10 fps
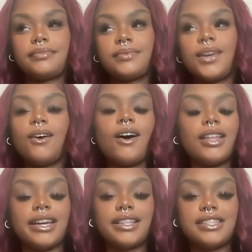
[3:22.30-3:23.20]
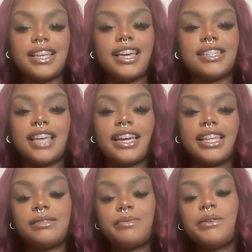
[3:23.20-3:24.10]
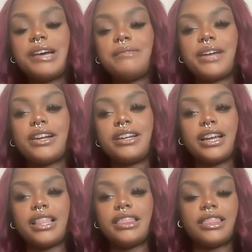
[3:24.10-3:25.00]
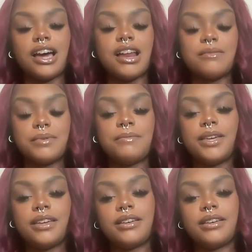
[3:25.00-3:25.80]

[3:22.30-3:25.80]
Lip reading: I can say is, like, it's been way better than I thought it would be.